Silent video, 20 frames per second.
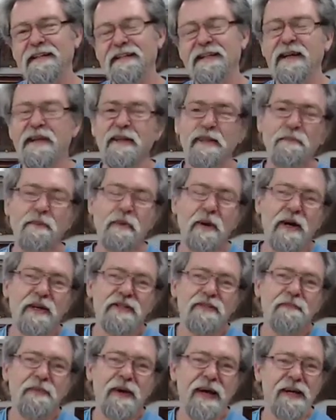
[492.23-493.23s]
you know, the
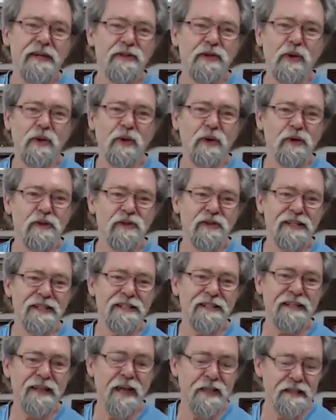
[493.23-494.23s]
price of bandsaws
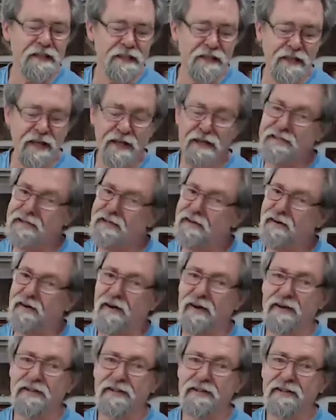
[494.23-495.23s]
these days isn't a
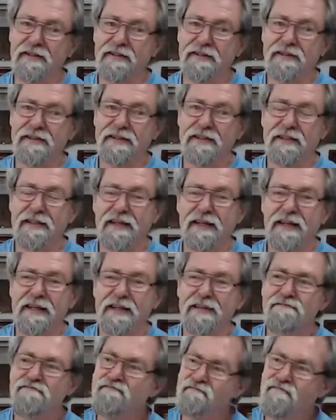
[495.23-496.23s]
lot.
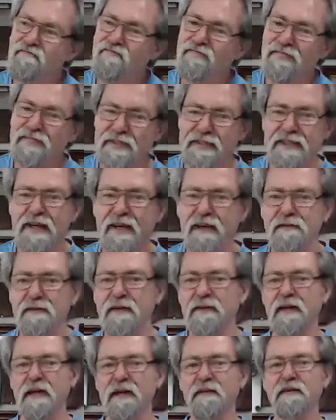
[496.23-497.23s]
So if
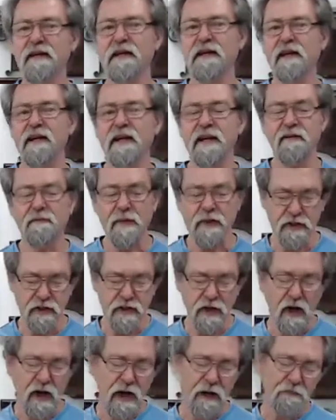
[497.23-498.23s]
you, if you don't have
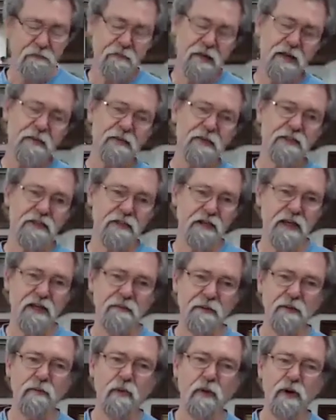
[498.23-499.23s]
much time, maybe it's going
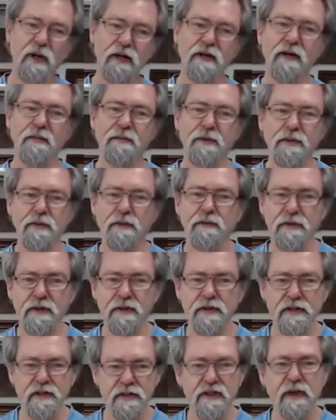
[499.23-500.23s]
to be more economical for
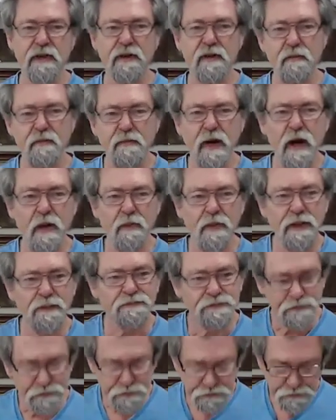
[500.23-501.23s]
you to just go out and buy one.